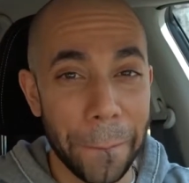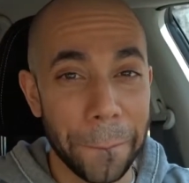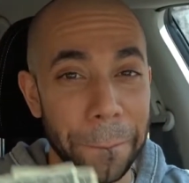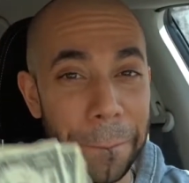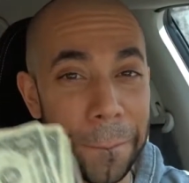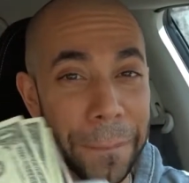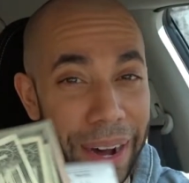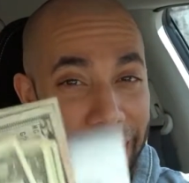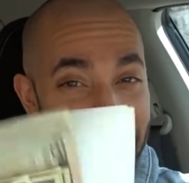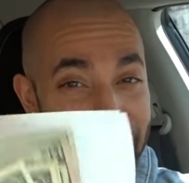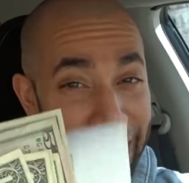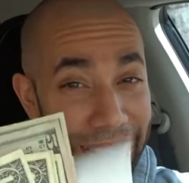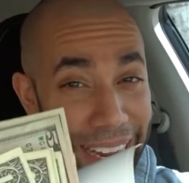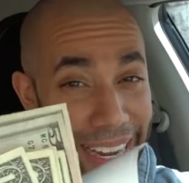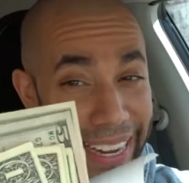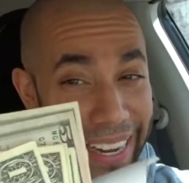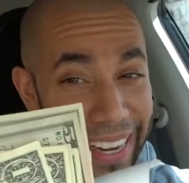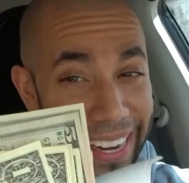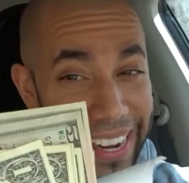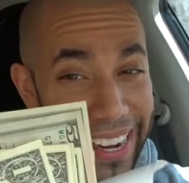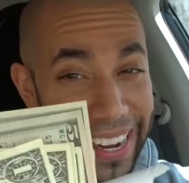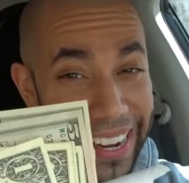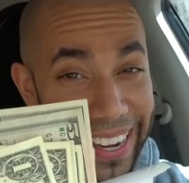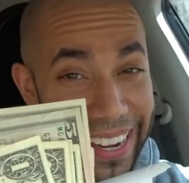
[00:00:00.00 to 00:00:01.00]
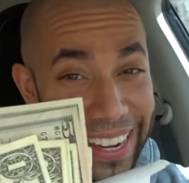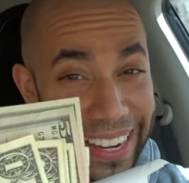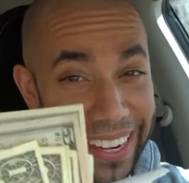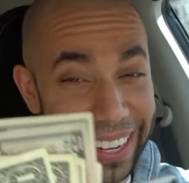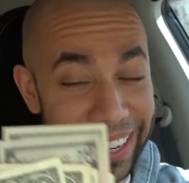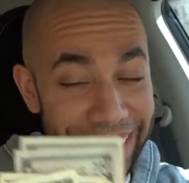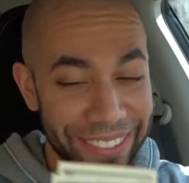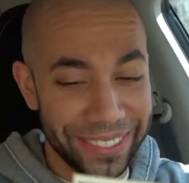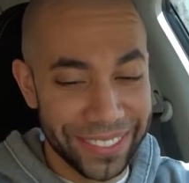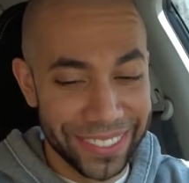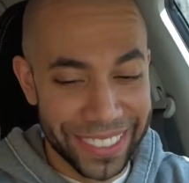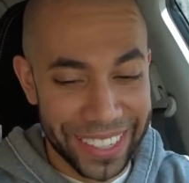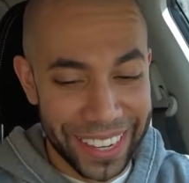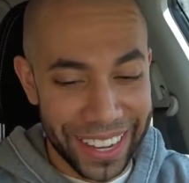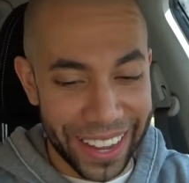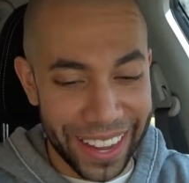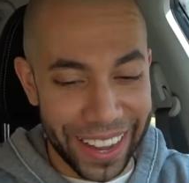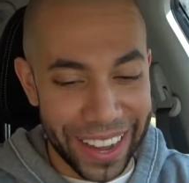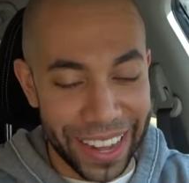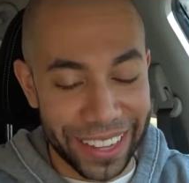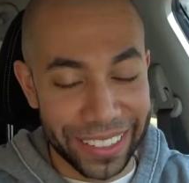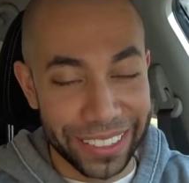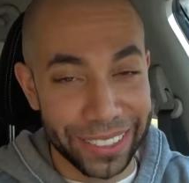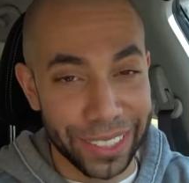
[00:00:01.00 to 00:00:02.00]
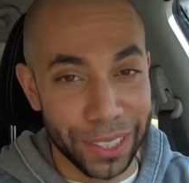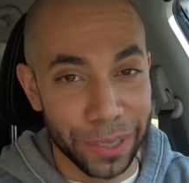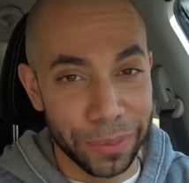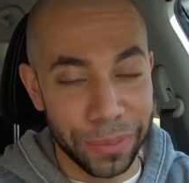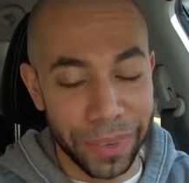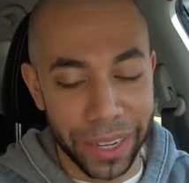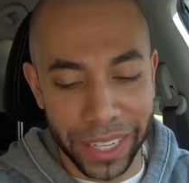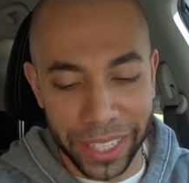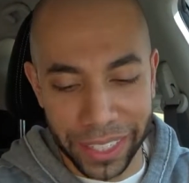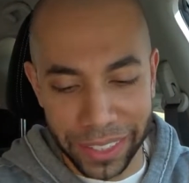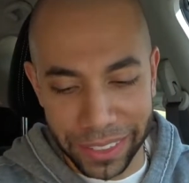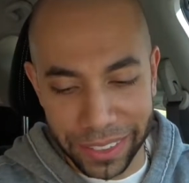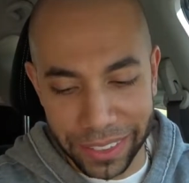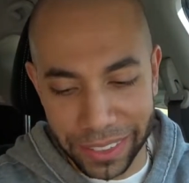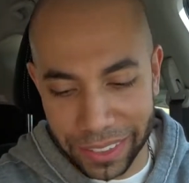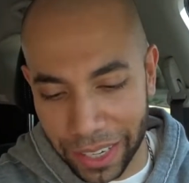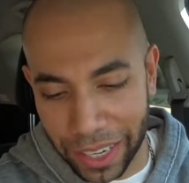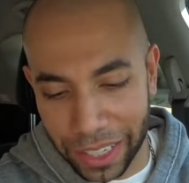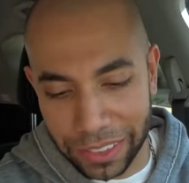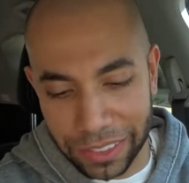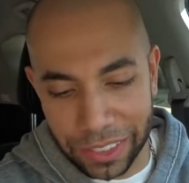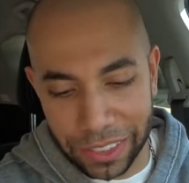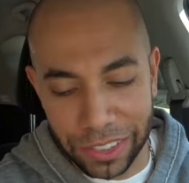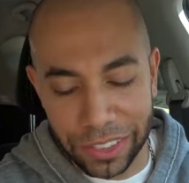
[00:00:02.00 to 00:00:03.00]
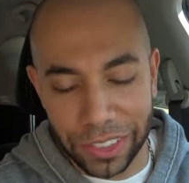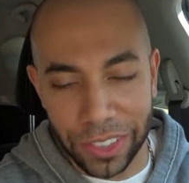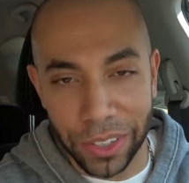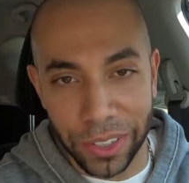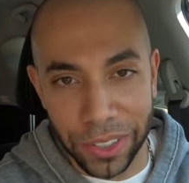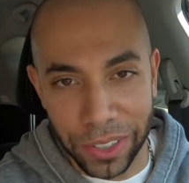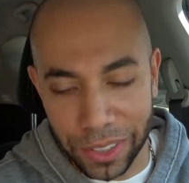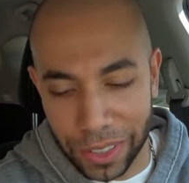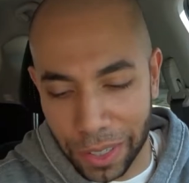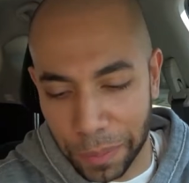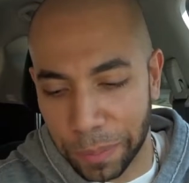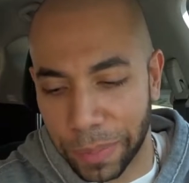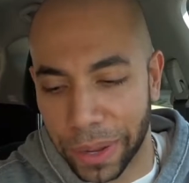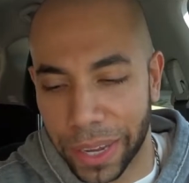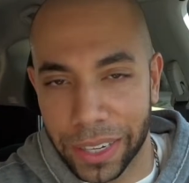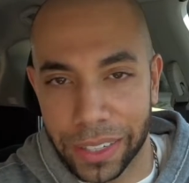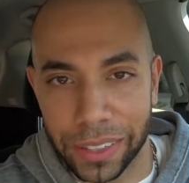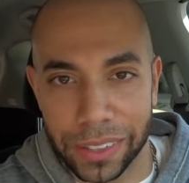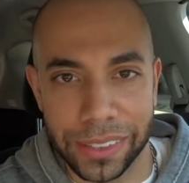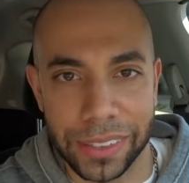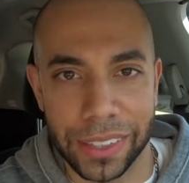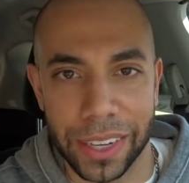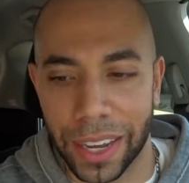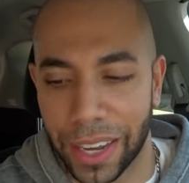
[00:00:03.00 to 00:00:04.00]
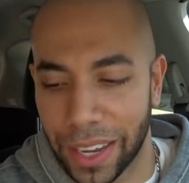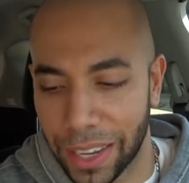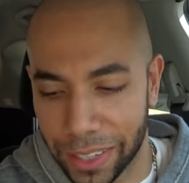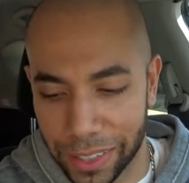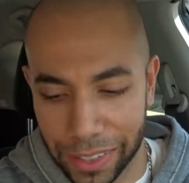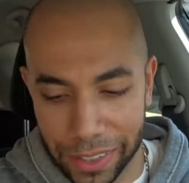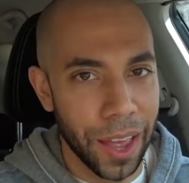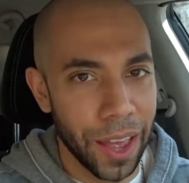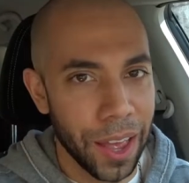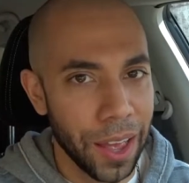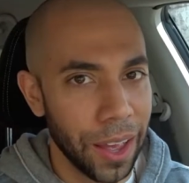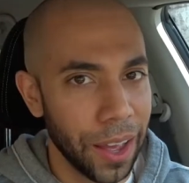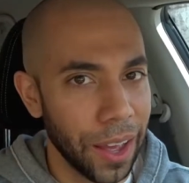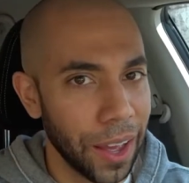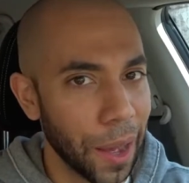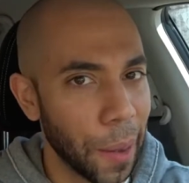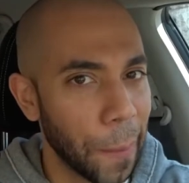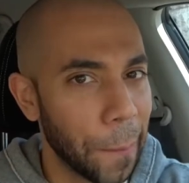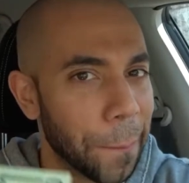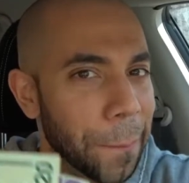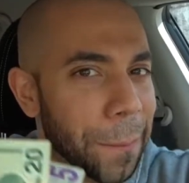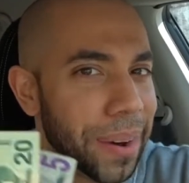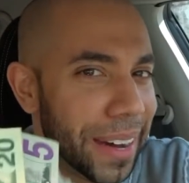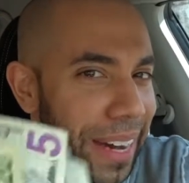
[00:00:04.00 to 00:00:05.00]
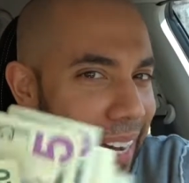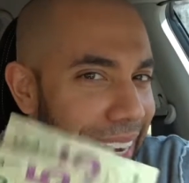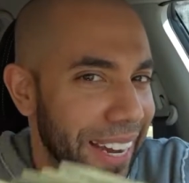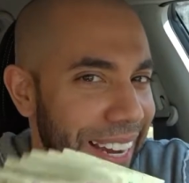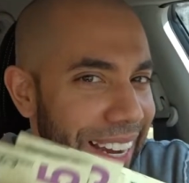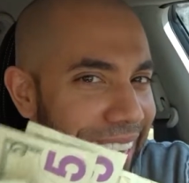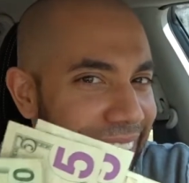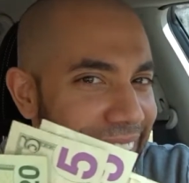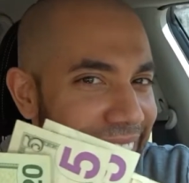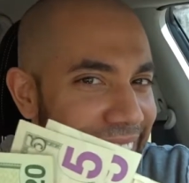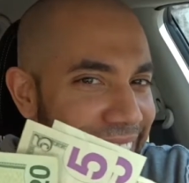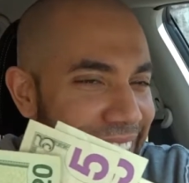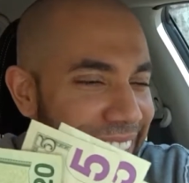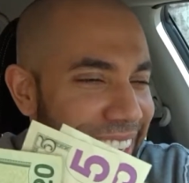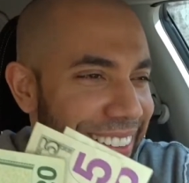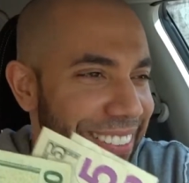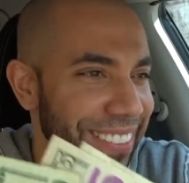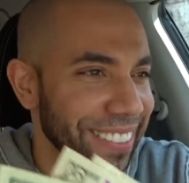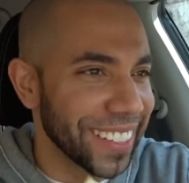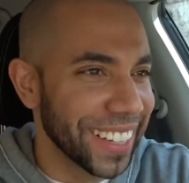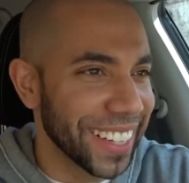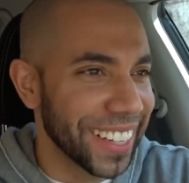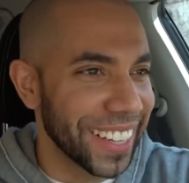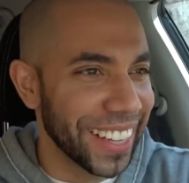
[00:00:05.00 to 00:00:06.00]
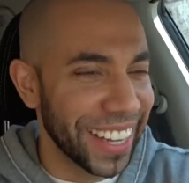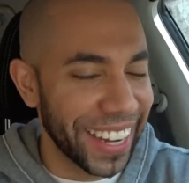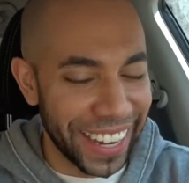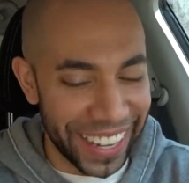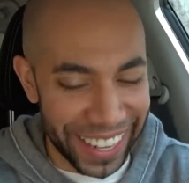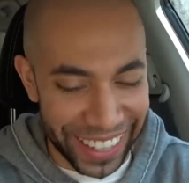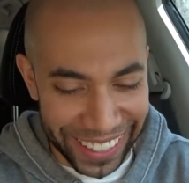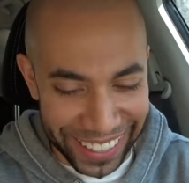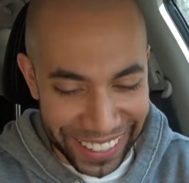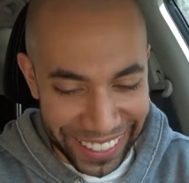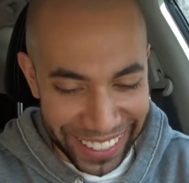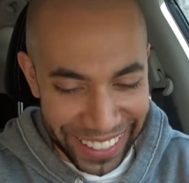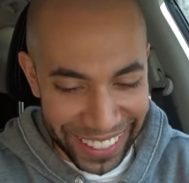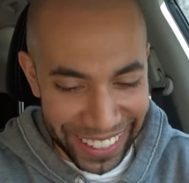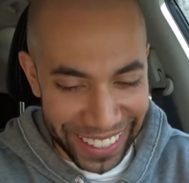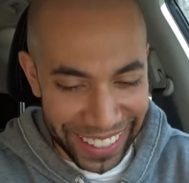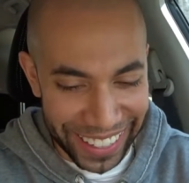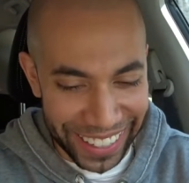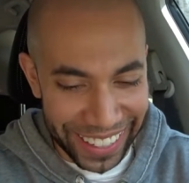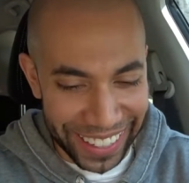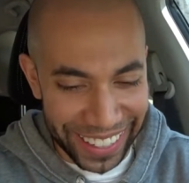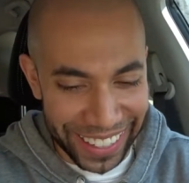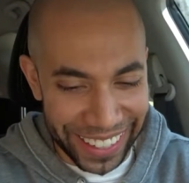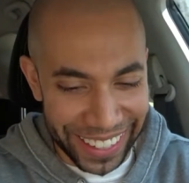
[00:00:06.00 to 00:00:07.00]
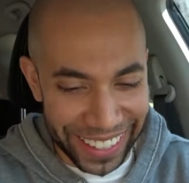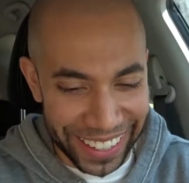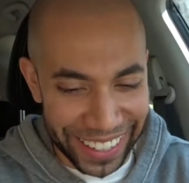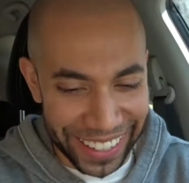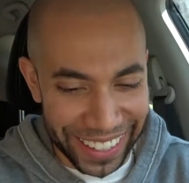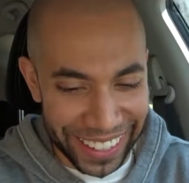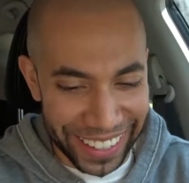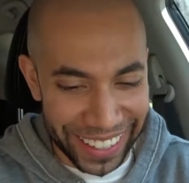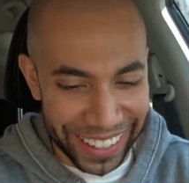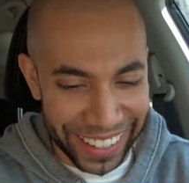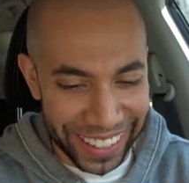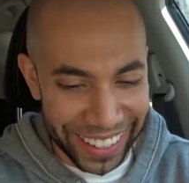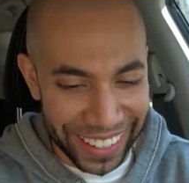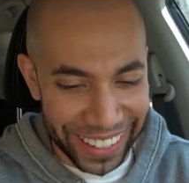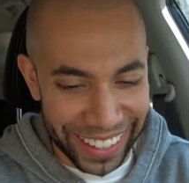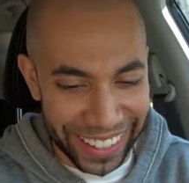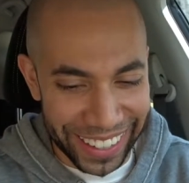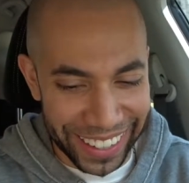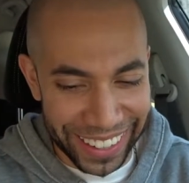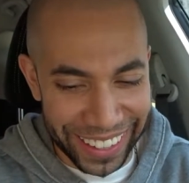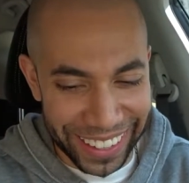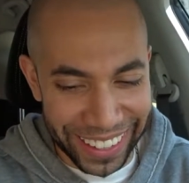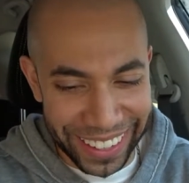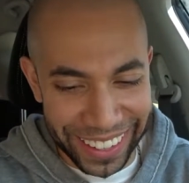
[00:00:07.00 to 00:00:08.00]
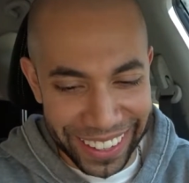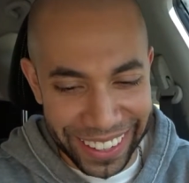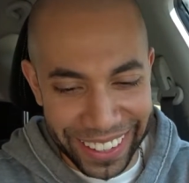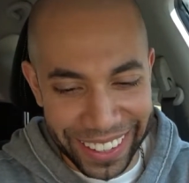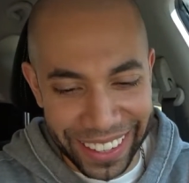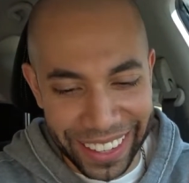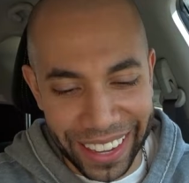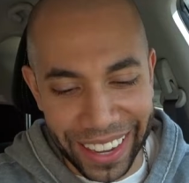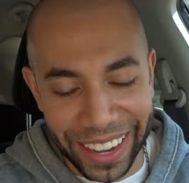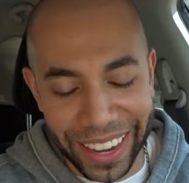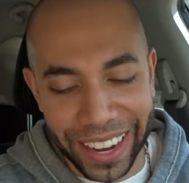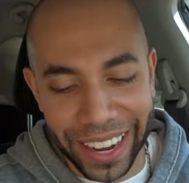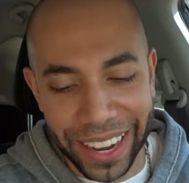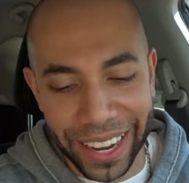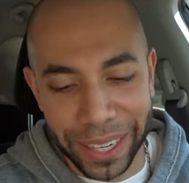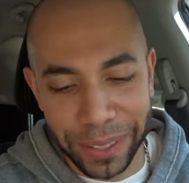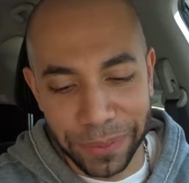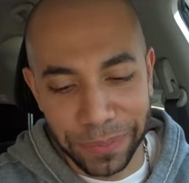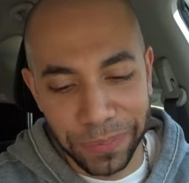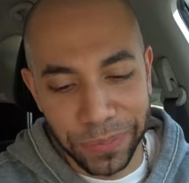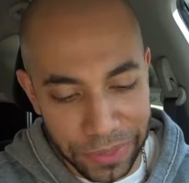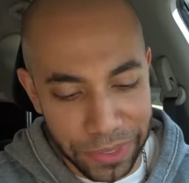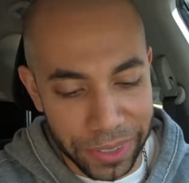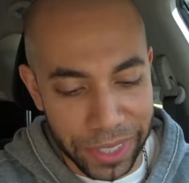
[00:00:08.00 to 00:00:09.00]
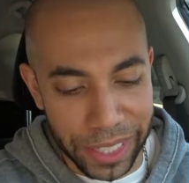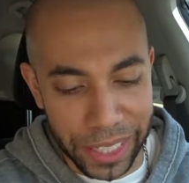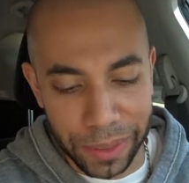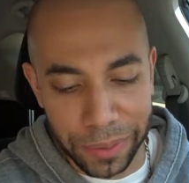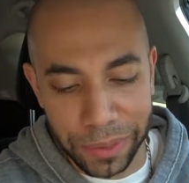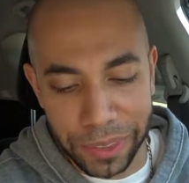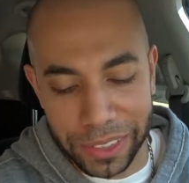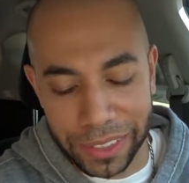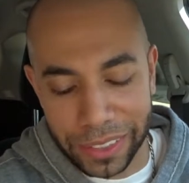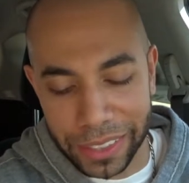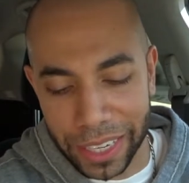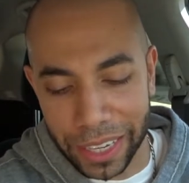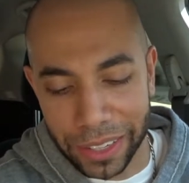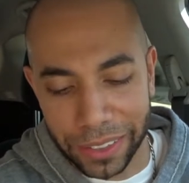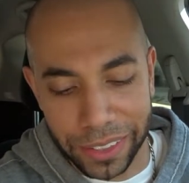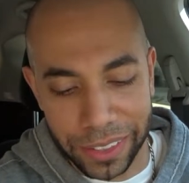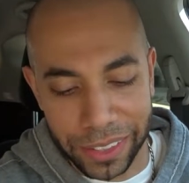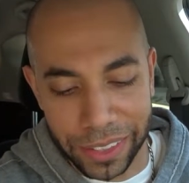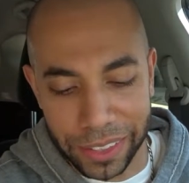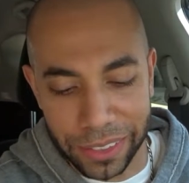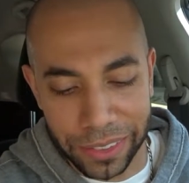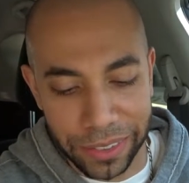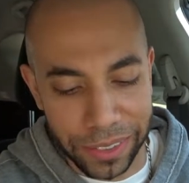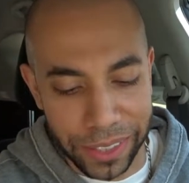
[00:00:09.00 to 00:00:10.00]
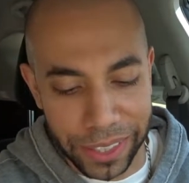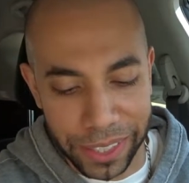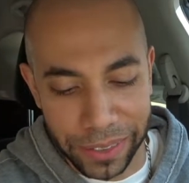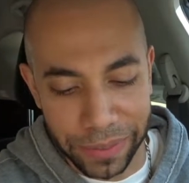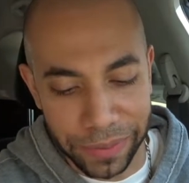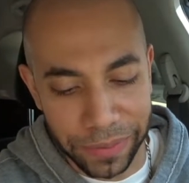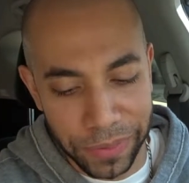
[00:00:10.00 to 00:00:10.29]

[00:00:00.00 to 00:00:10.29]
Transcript: bam! Got some money. I should show you the better side. Oh, bam! Look at that. Hey! I got, wait, let me just count it this way.